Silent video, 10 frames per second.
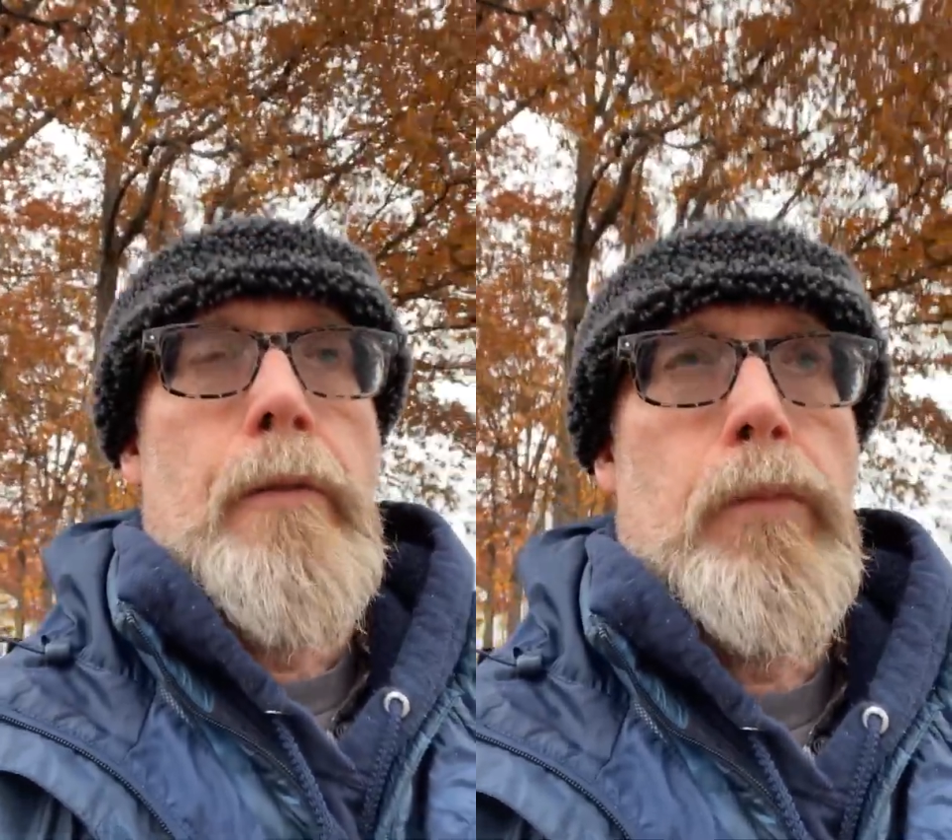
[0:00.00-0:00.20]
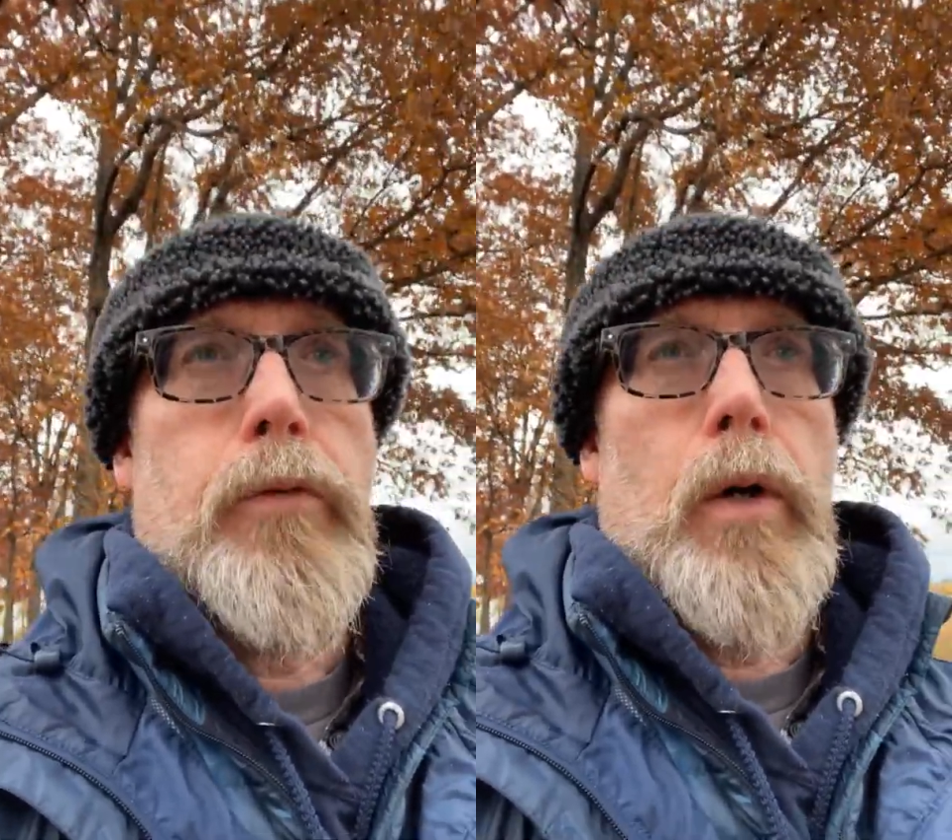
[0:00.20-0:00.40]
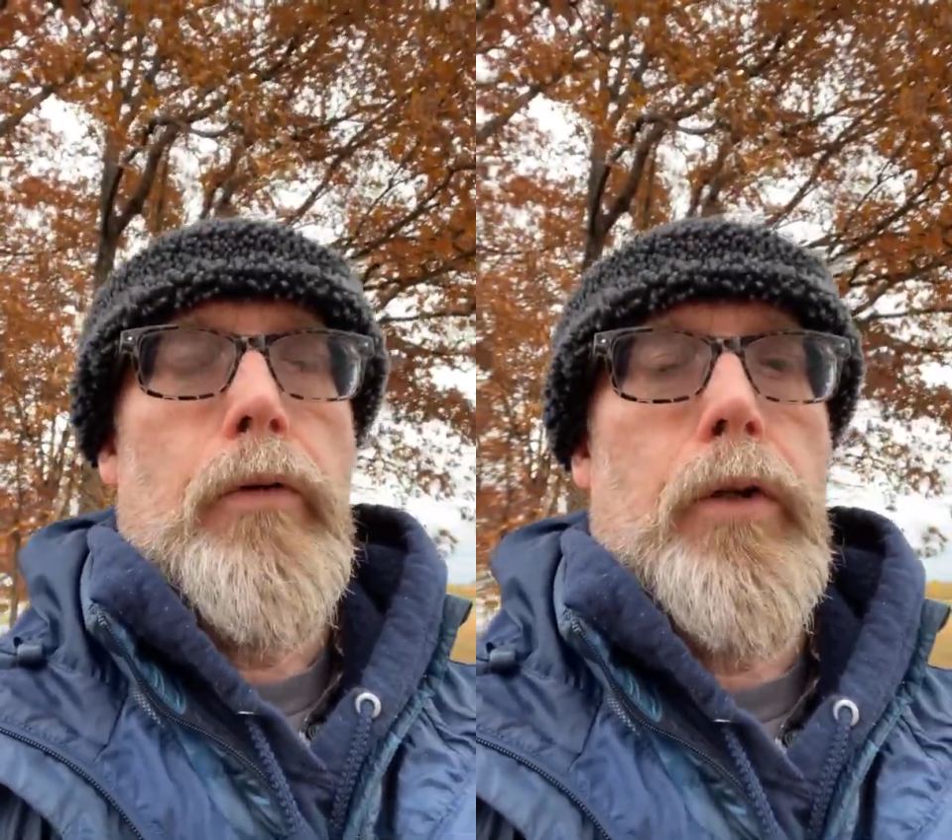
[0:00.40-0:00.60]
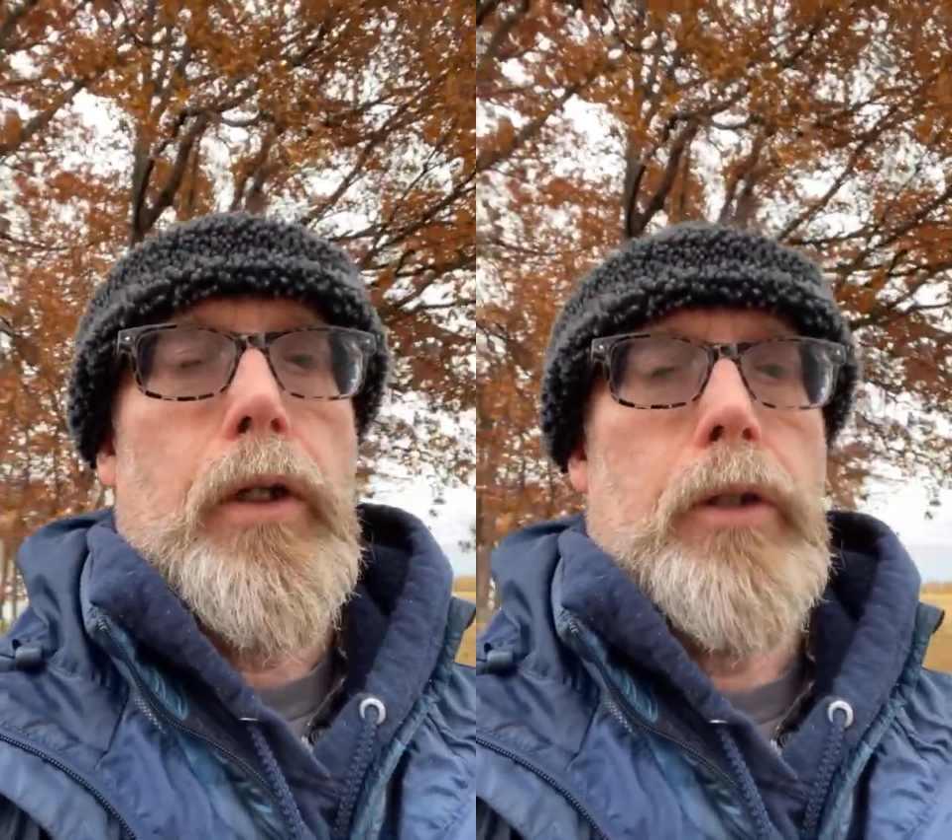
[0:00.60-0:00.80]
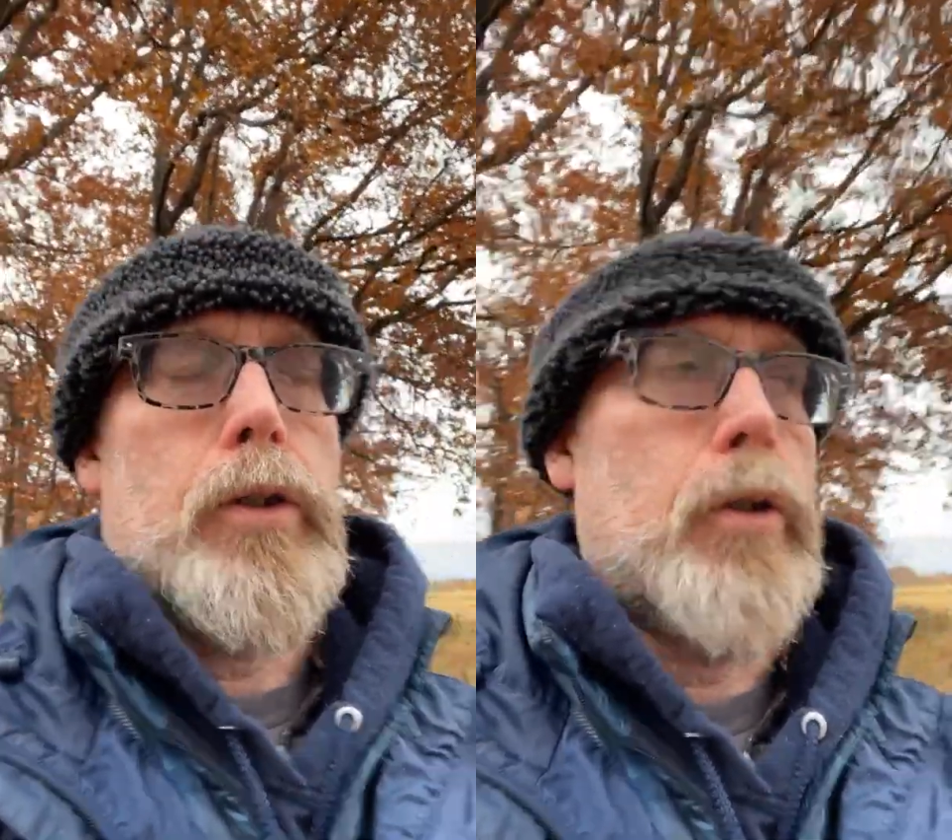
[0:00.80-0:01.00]
before
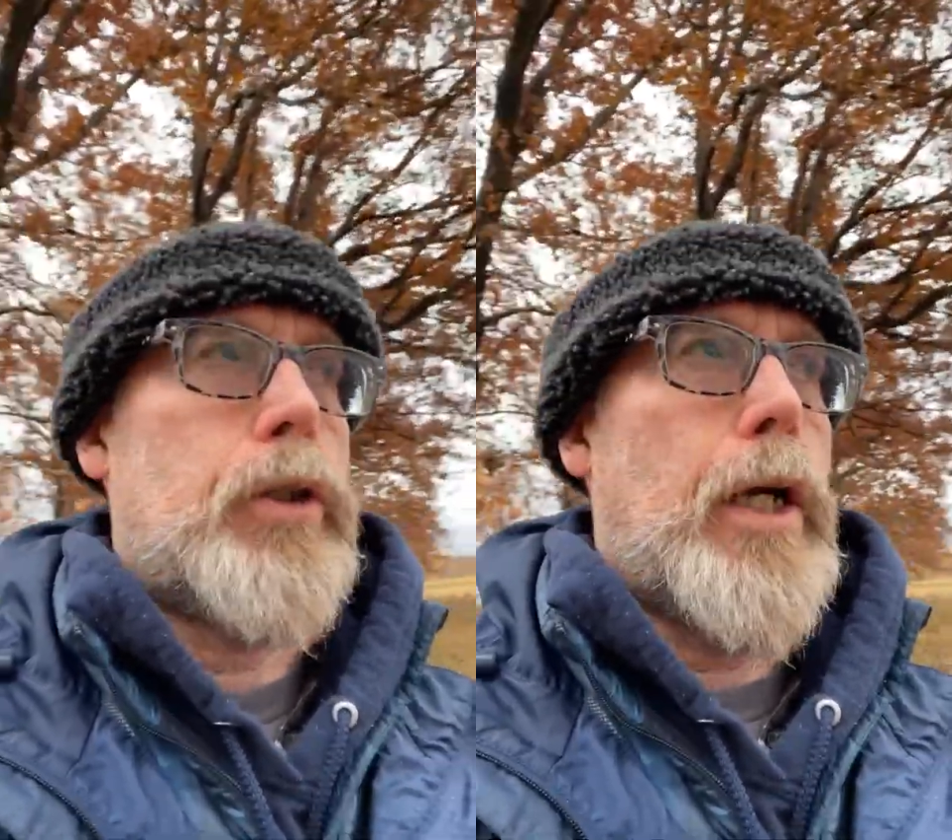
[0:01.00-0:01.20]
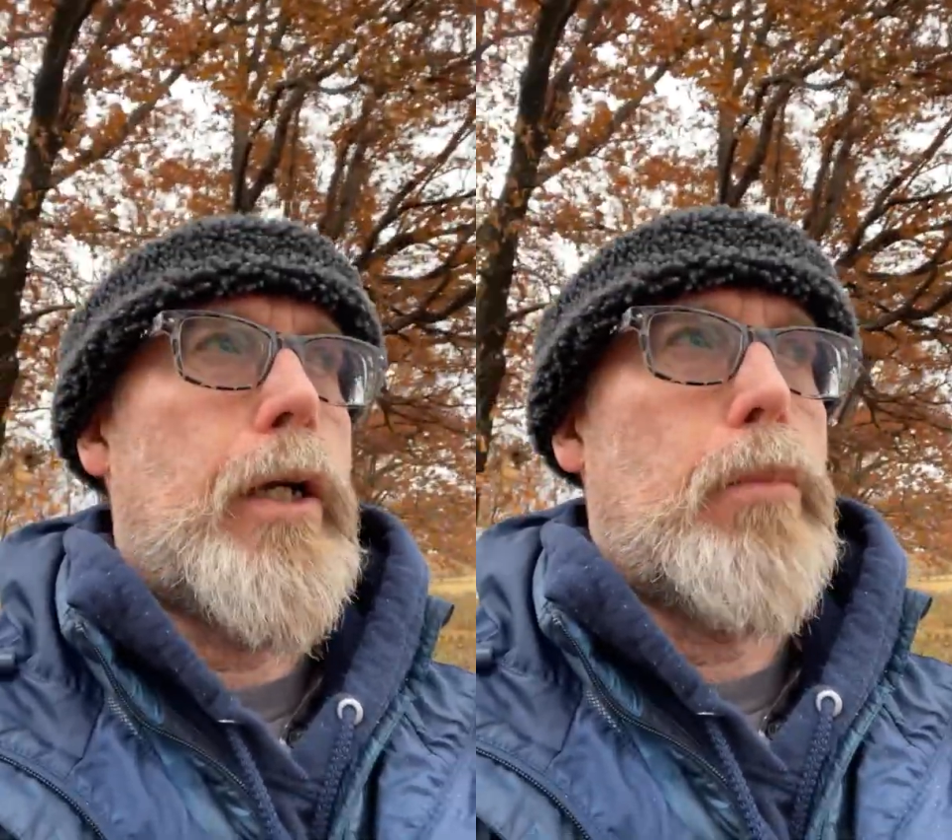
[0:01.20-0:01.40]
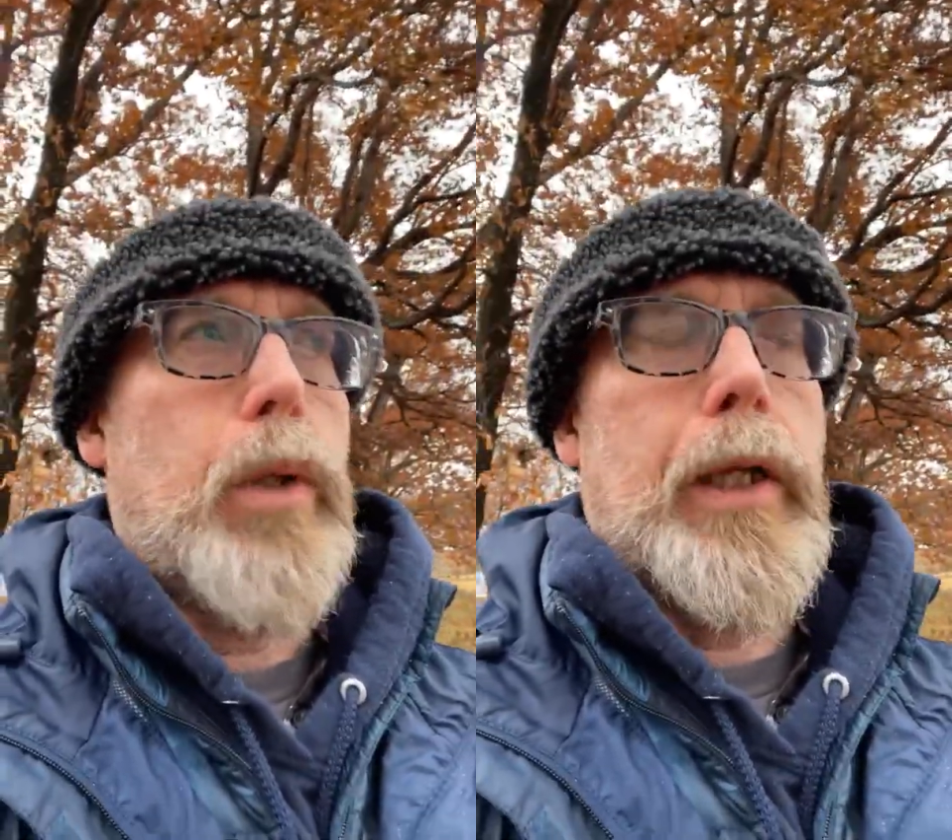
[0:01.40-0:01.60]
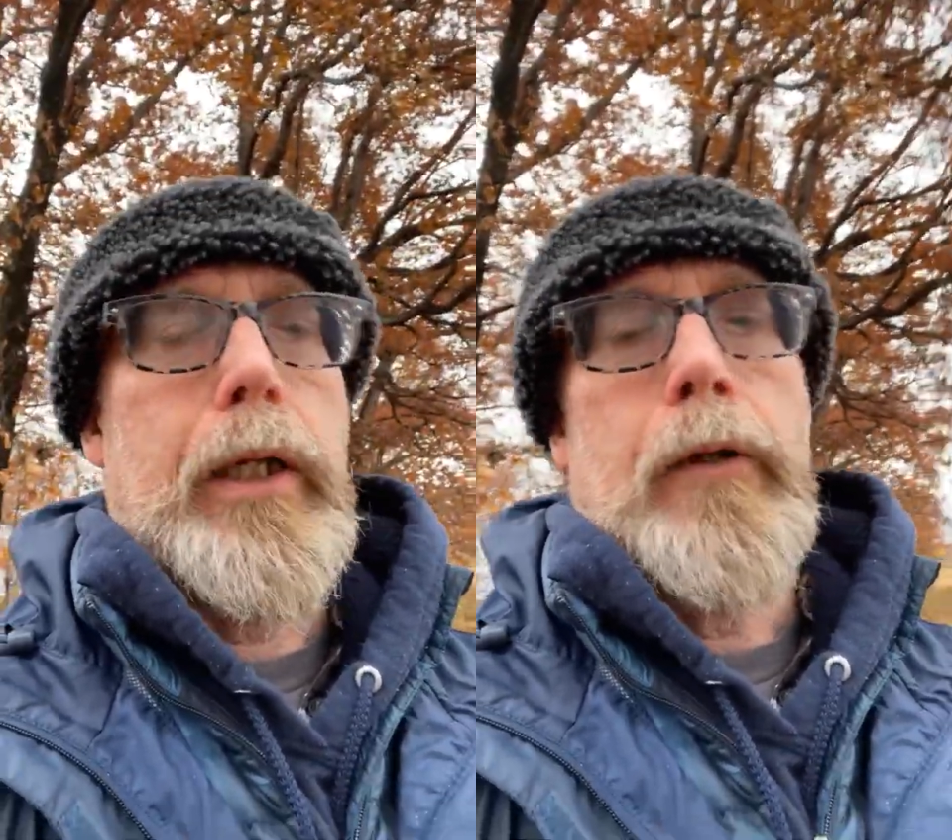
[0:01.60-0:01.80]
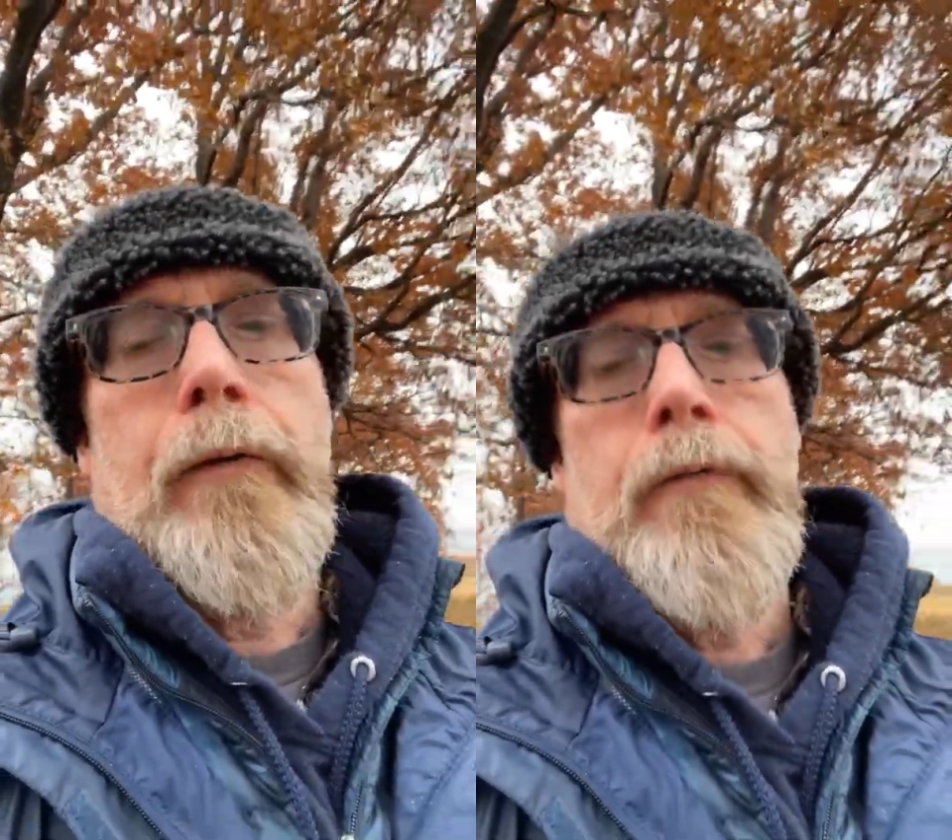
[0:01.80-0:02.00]
everything. This is a giant
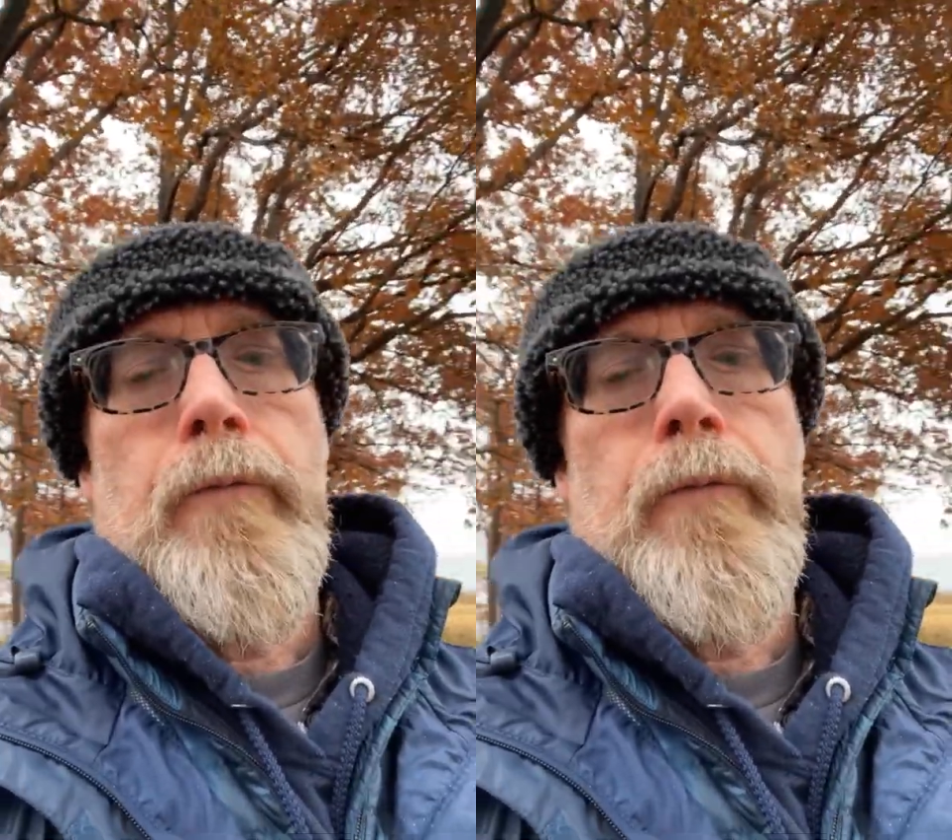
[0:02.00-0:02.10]
plain,